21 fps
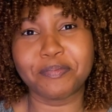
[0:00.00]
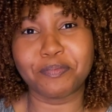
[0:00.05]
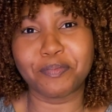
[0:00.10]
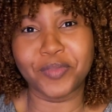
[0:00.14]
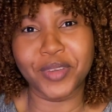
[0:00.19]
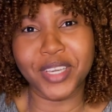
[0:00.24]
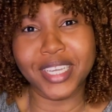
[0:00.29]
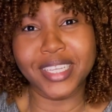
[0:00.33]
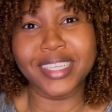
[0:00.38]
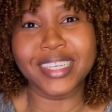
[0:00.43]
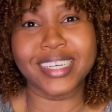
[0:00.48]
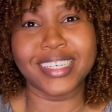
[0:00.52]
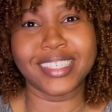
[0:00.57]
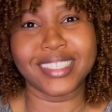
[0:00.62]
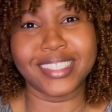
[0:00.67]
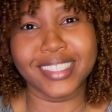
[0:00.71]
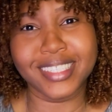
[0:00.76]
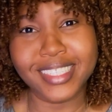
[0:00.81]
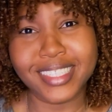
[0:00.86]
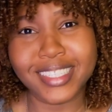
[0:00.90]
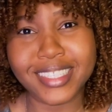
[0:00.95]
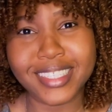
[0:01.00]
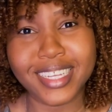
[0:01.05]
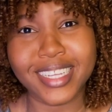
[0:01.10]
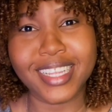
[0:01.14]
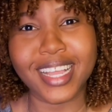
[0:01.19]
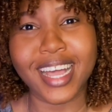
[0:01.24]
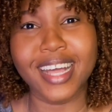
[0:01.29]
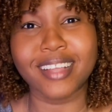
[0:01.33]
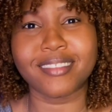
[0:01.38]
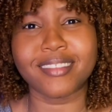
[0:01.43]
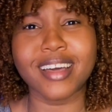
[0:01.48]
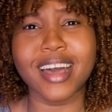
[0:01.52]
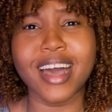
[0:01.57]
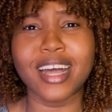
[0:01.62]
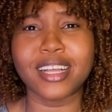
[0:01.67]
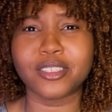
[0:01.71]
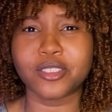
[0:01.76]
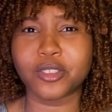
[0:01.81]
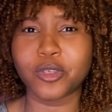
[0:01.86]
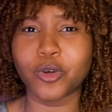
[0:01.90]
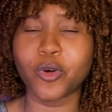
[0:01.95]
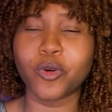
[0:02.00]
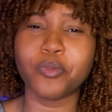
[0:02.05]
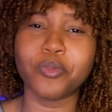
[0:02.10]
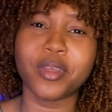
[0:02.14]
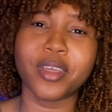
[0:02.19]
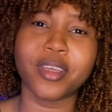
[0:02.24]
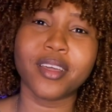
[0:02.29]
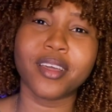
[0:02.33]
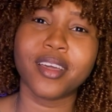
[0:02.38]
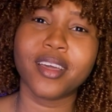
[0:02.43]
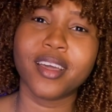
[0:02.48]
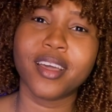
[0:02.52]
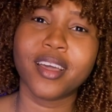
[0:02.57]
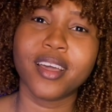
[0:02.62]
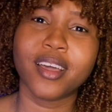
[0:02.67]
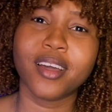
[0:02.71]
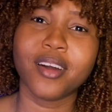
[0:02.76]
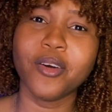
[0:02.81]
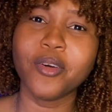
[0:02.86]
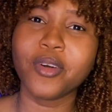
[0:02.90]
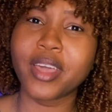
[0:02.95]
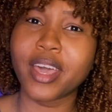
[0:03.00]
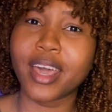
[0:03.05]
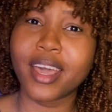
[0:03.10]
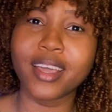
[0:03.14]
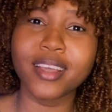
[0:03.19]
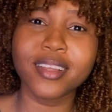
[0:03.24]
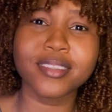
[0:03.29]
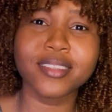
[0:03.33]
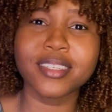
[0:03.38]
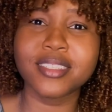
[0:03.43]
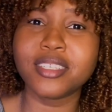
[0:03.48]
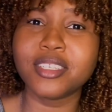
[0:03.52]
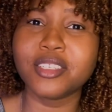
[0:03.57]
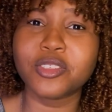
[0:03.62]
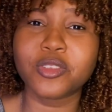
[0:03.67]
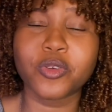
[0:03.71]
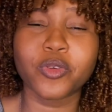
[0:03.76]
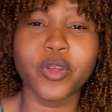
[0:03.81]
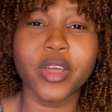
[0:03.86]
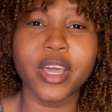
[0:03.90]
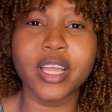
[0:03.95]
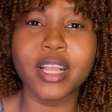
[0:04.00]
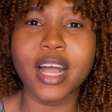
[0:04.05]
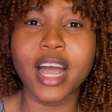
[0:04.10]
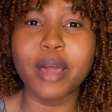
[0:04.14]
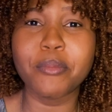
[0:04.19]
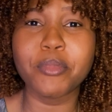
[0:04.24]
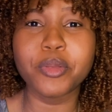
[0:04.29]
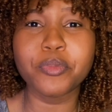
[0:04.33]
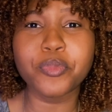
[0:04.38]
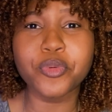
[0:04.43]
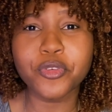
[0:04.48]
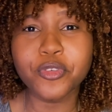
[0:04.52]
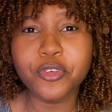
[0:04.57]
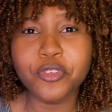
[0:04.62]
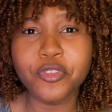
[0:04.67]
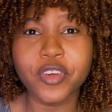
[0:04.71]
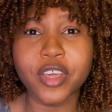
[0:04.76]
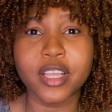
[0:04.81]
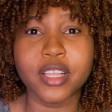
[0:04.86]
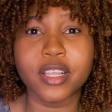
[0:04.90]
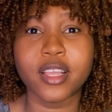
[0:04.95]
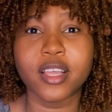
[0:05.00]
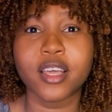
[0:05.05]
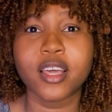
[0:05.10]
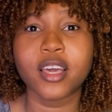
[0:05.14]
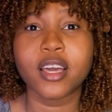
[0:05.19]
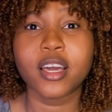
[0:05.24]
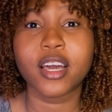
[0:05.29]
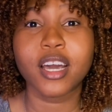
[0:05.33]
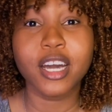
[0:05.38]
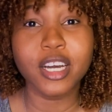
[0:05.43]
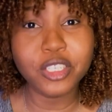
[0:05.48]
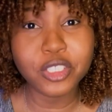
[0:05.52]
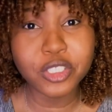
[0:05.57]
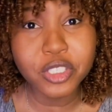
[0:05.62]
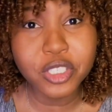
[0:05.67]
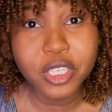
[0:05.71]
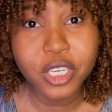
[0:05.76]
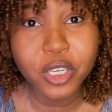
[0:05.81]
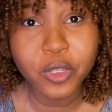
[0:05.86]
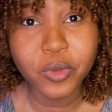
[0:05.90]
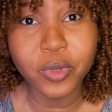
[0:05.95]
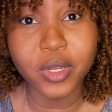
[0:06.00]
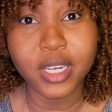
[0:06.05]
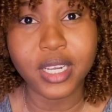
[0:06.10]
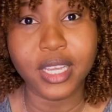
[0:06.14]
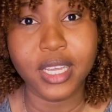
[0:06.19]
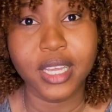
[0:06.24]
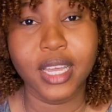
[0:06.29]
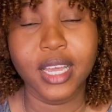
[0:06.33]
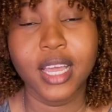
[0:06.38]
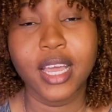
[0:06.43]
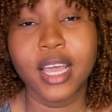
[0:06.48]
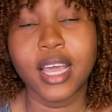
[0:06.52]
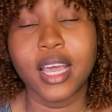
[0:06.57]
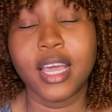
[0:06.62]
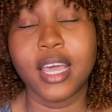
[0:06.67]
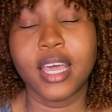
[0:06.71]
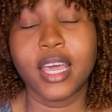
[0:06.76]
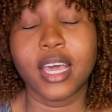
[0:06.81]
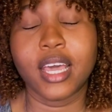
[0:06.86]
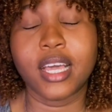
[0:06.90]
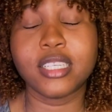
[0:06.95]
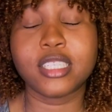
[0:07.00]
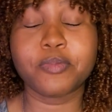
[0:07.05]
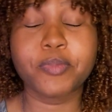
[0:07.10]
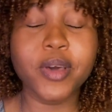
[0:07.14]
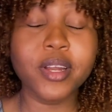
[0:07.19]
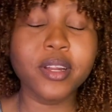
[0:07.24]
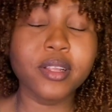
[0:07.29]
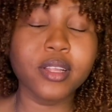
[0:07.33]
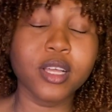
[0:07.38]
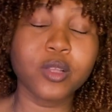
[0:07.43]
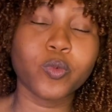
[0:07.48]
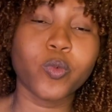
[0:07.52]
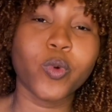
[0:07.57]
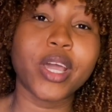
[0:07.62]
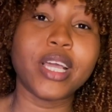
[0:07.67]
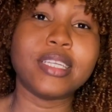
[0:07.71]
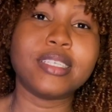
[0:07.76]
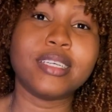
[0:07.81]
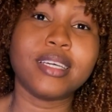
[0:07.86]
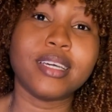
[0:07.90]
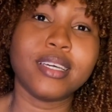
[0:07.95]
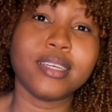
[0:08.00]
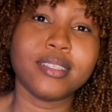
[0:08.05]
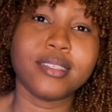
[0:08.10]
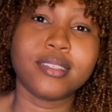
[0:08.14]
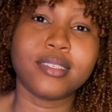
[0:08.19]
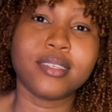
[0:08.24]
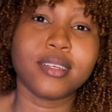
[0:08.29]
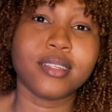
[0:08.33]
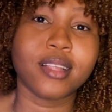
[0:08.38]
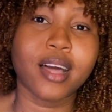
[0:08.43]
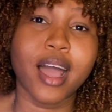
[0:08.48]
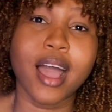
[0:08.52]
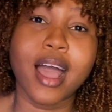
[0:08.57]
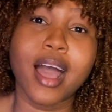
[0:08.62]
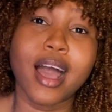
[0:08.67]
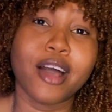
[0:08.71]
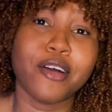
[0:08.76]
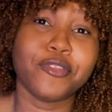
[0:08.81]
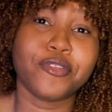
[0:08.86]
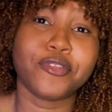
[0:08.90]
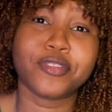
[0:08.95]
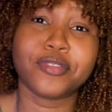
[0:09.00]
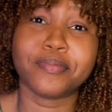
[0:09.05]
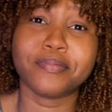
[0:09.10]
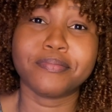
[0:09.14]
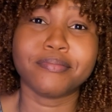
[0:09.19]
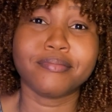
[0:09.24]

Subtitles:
being consistent at that taught me, okay, this is great. I'm improving continually. It's better than waiting till I have